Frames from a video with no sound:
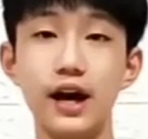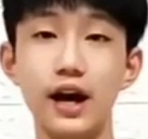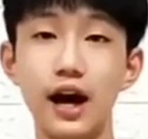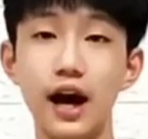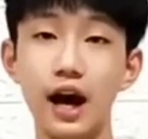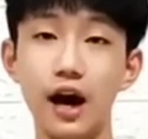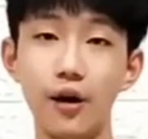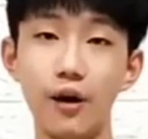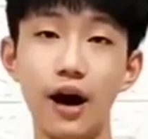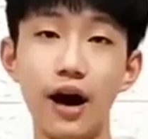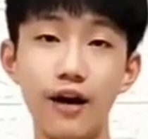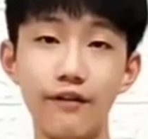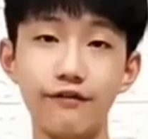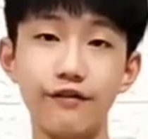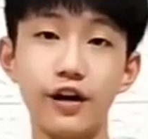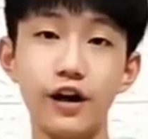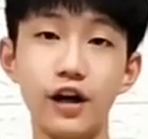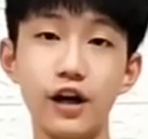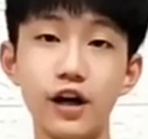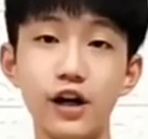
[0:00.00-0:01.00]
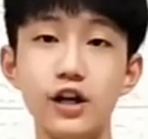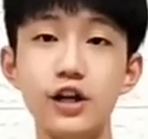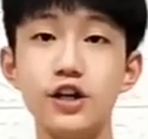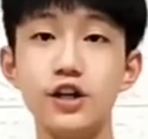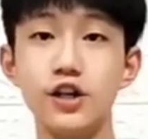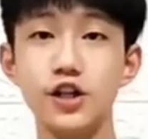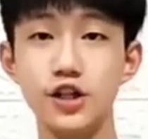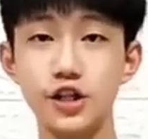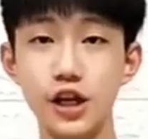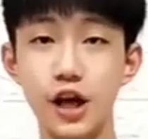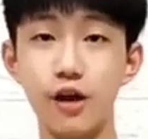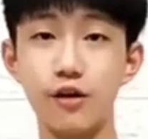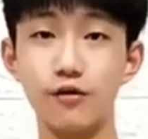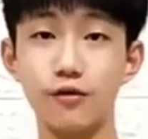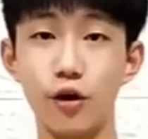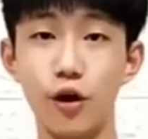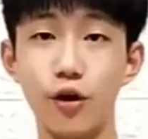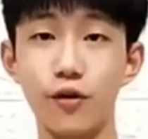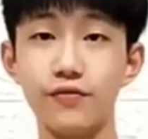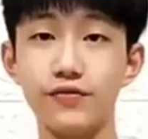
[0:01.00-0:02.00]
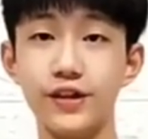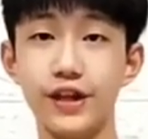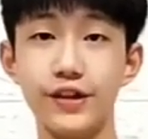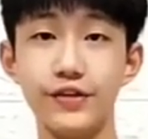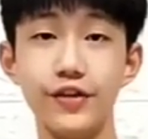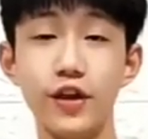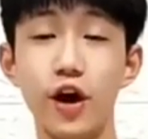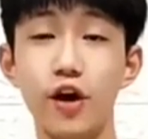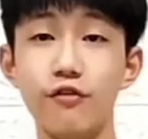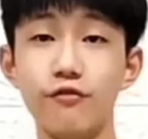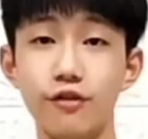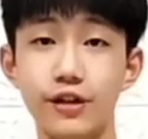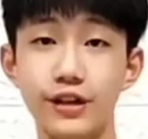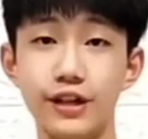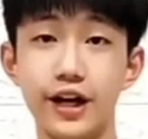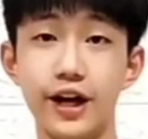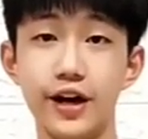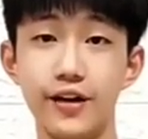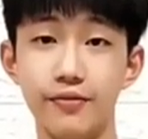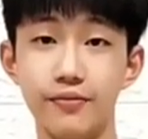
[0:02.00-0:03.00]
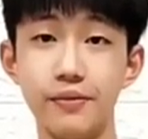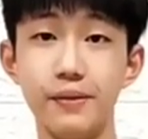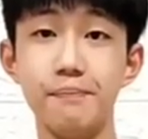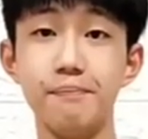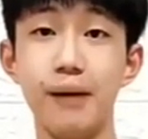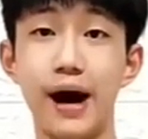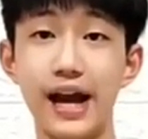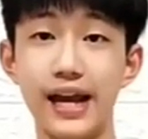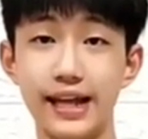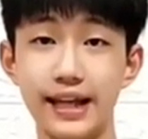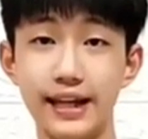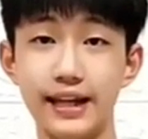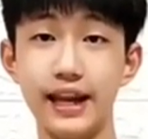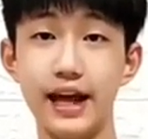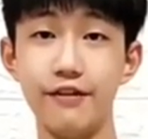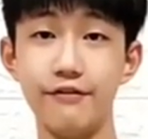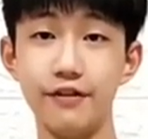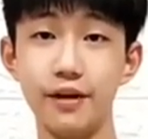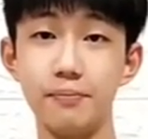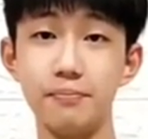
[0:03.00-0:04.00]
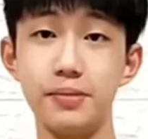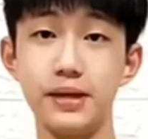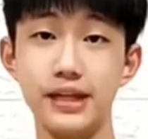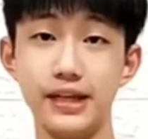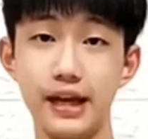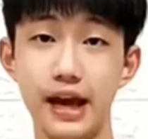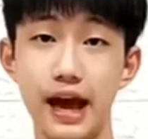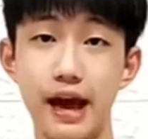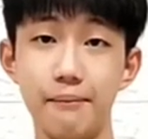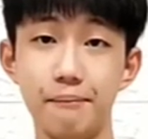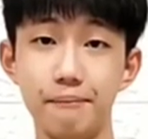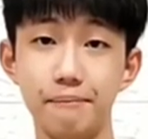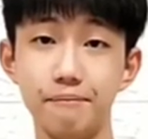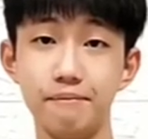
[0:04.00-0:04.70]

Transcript: However, Shiow Rong did not return by 11 p.m.